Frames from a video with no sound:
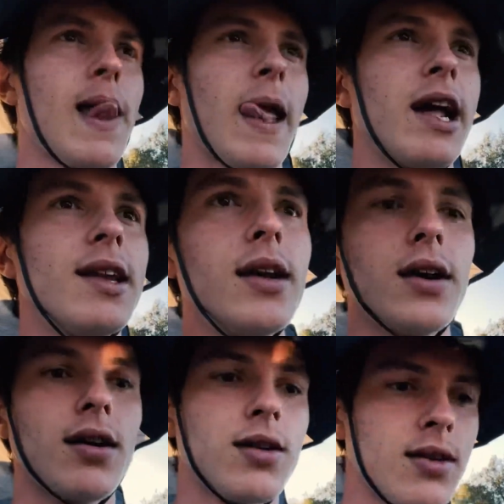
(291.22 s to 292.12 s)
And
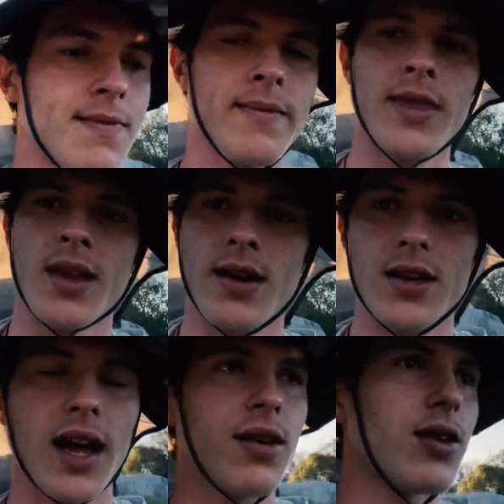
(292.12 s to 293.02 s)
uh,
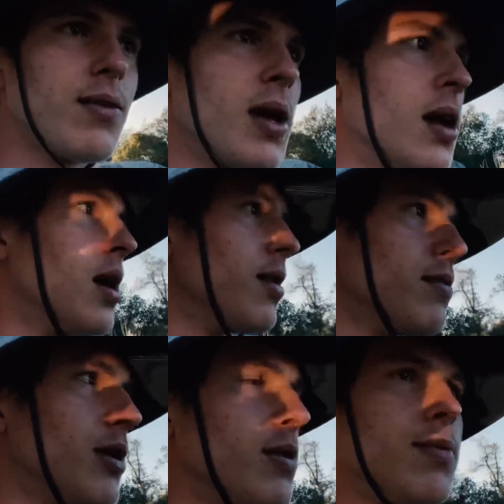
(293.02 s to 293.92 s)
I don't know,
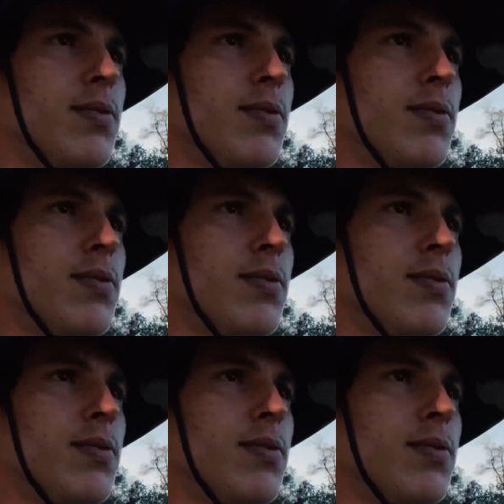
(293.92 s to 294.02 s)
maybe